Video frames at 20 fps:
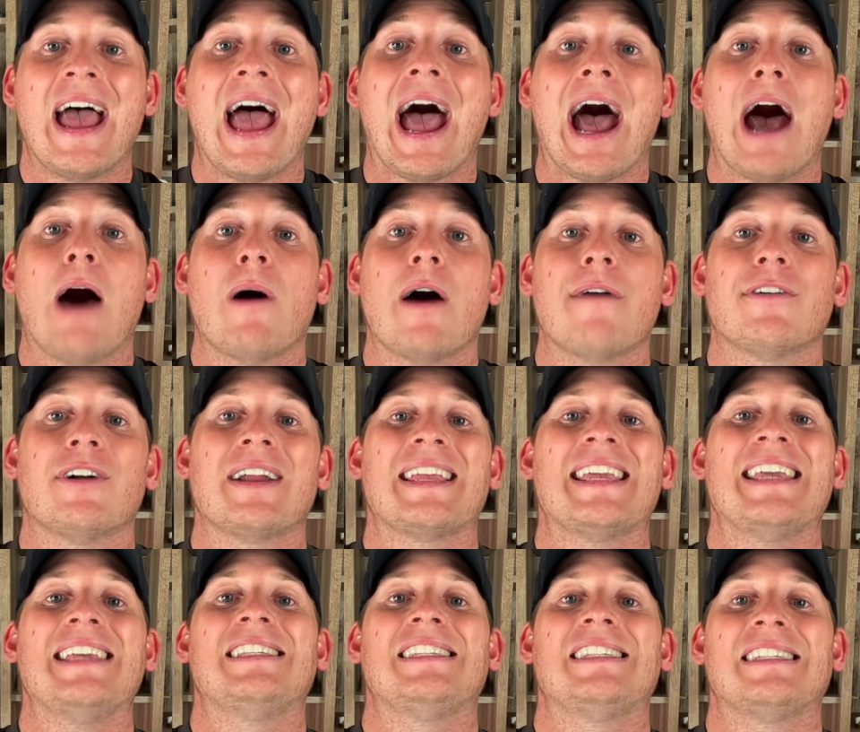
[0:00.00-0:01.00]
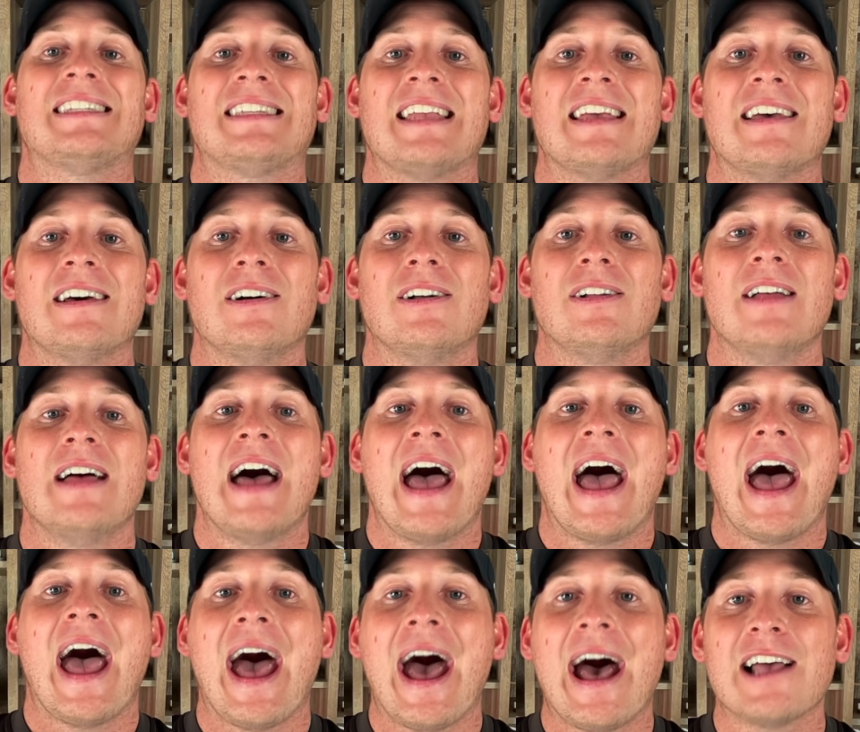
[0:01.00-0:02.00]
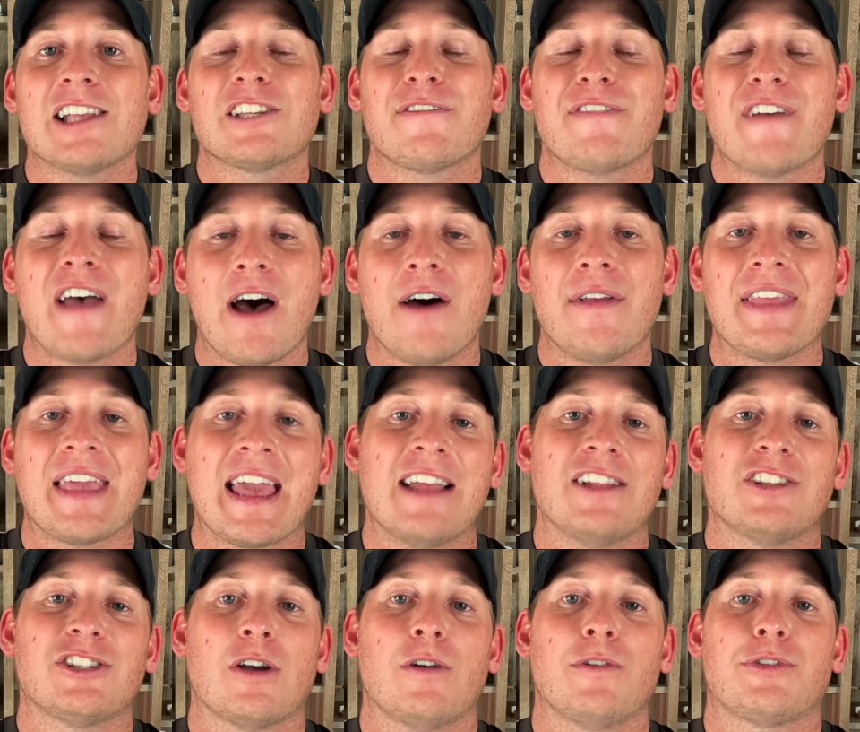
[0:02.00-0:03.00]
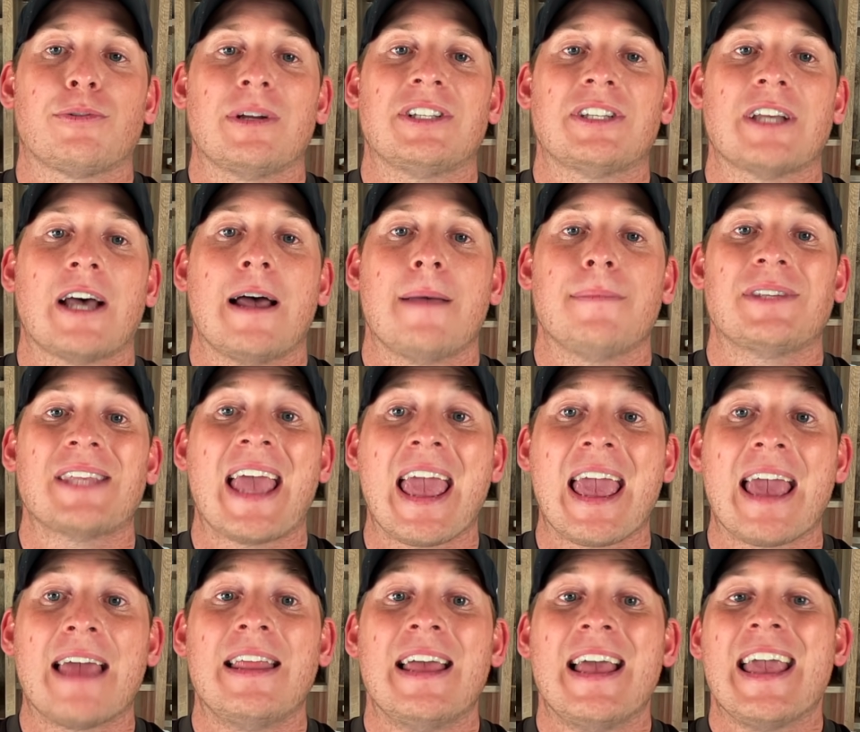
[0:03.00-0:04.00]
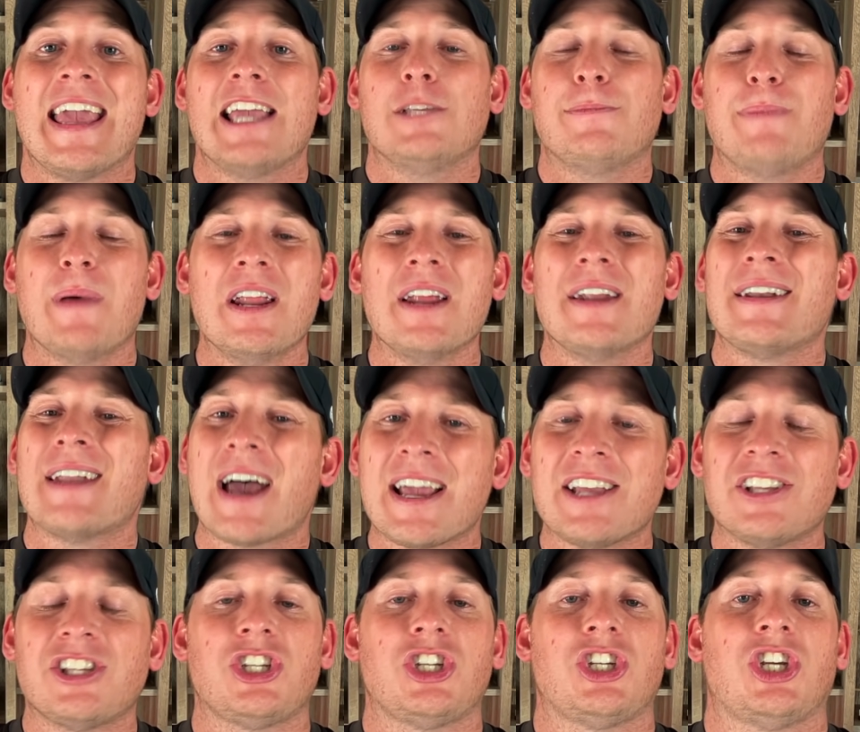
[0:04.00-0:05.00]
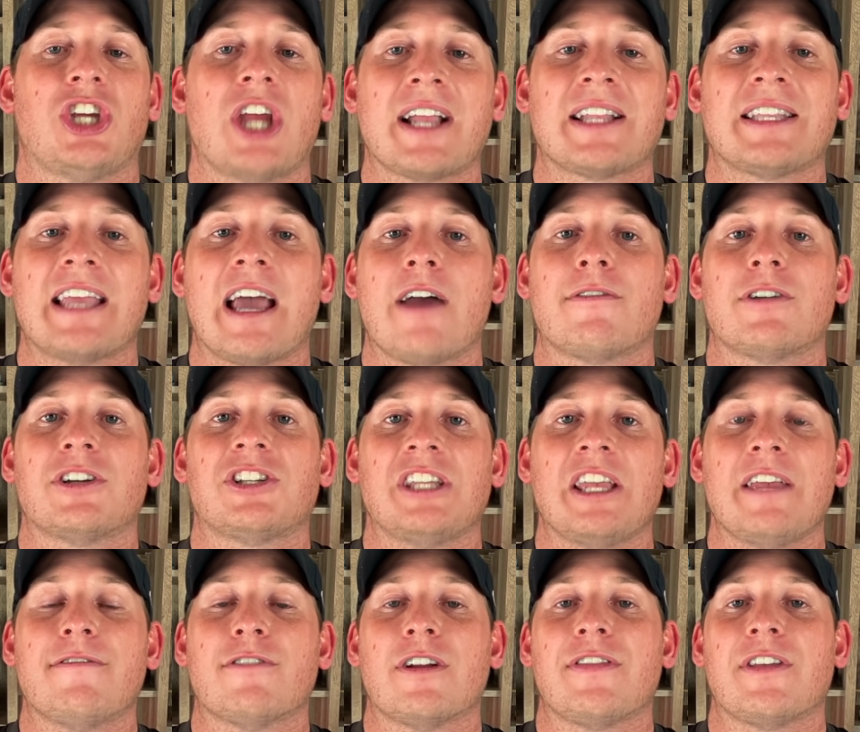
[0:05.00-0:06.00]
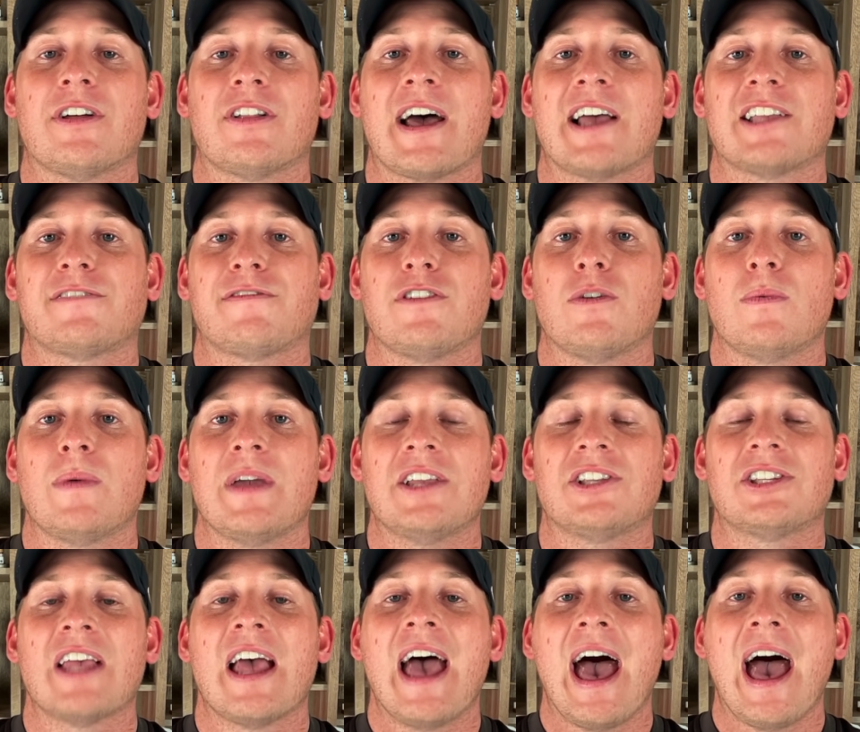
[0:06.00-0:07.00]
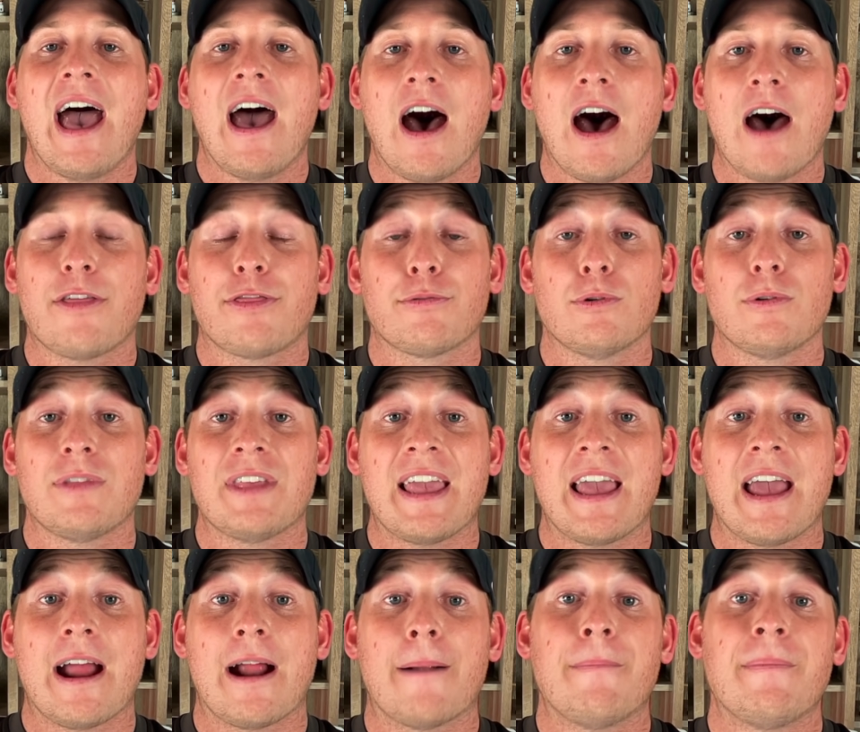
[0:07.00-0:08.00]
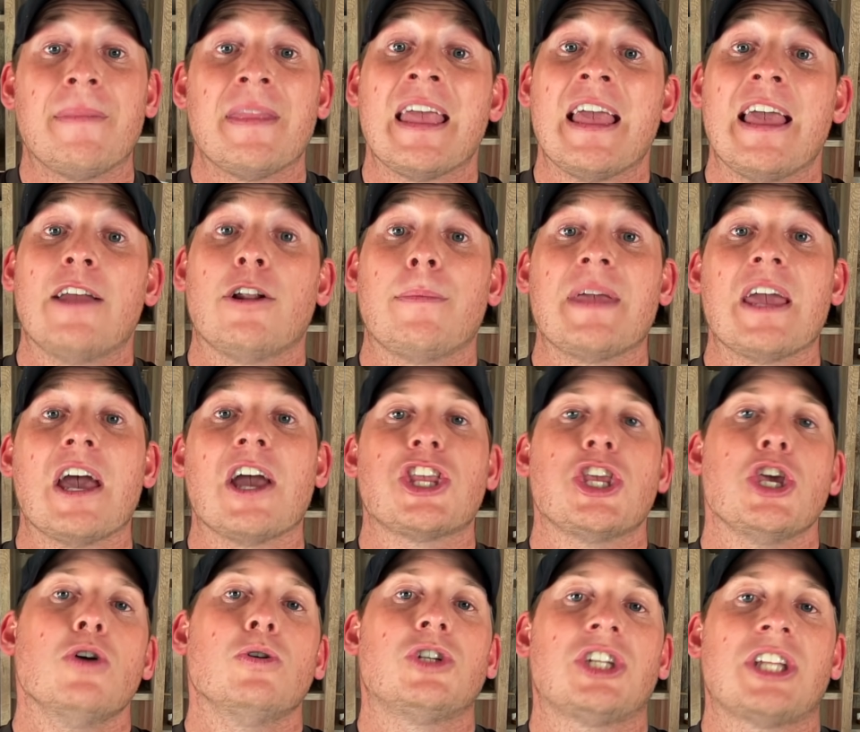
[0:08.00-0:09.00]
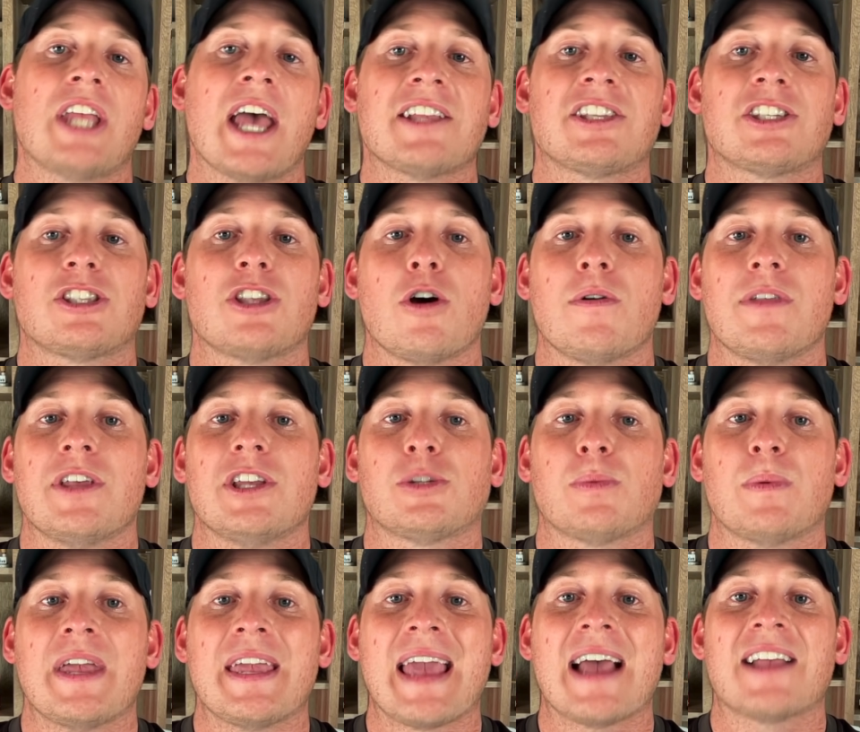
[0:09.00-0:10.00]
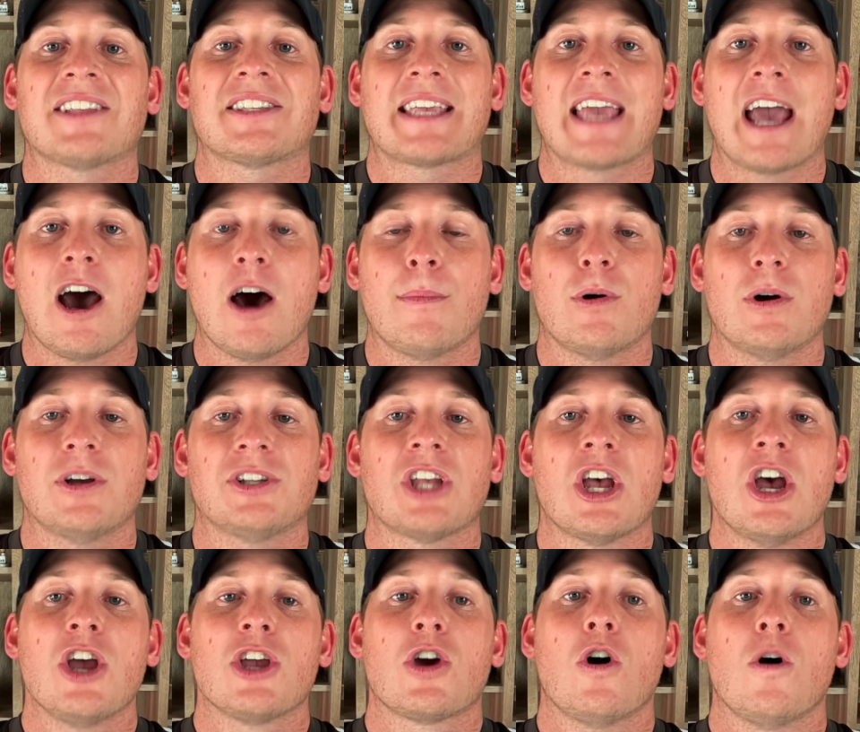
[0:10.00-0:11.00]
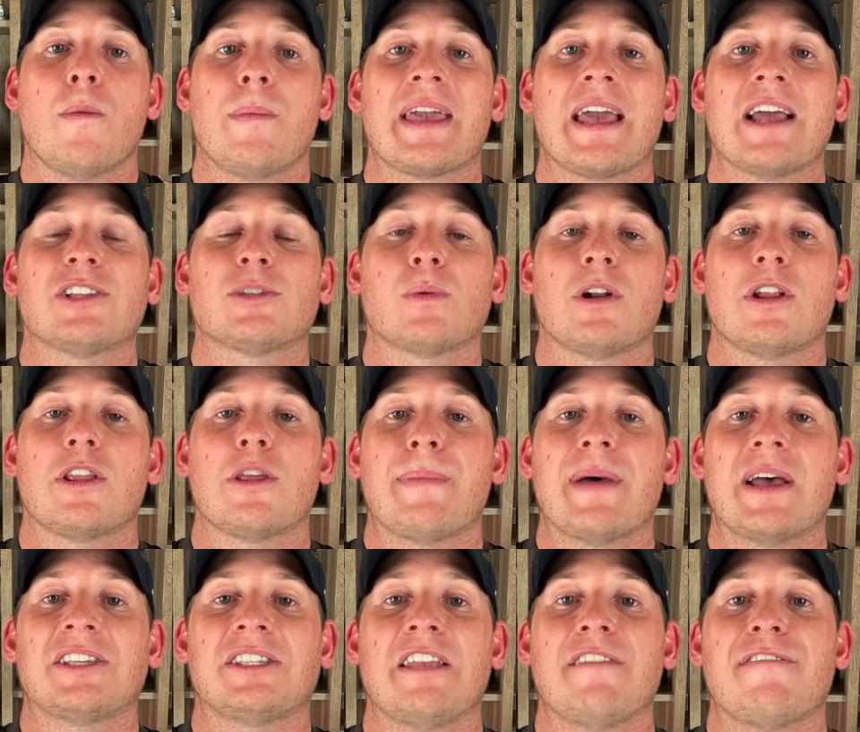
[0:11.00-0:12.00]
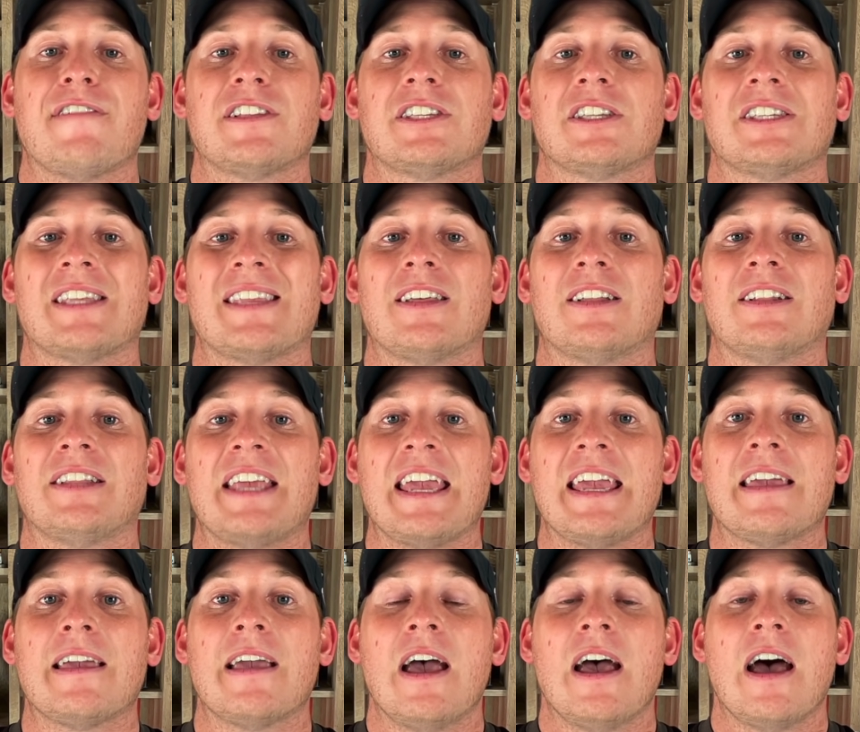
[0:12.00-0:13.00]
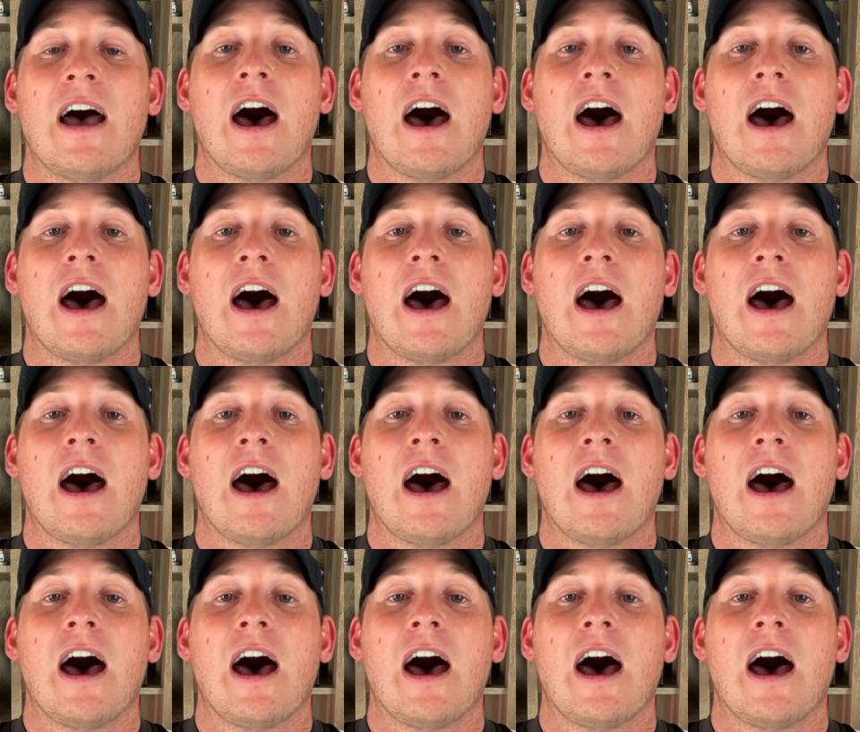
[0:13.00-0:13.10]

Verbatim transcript: However, he still has found the end zone three times, and he's been a nice check down receiver in the last few weeks uh, through the air. It'll be a huge test, though, this week as the Cowboys go up against one of the best defenses in the league.